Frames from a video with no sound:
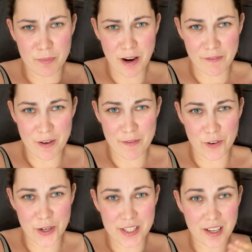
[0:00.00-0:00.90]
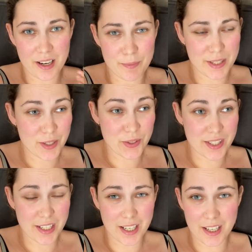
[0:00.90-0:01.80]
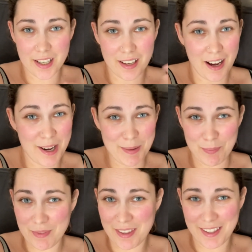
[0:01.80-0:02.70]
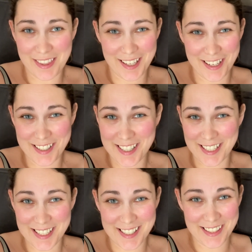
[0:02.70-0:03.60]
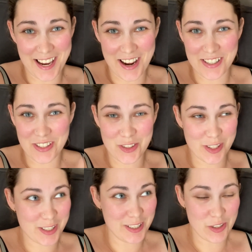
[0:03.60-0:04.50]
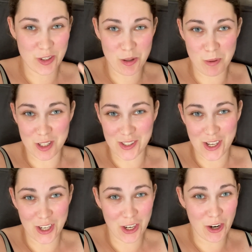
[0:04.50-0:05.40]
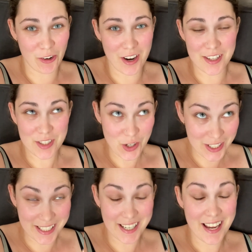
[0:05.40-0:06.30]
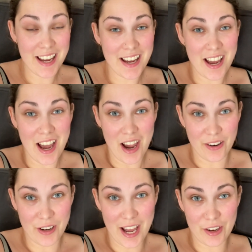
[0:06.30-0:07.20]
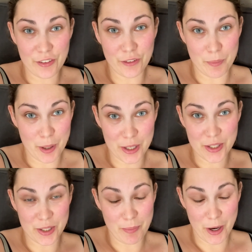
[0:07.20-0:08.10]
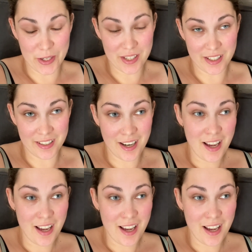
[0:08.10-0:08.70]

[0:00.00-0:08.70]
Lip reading: mind my voice, I am still sick. The sickness in the house has just literally been circling around from person to person.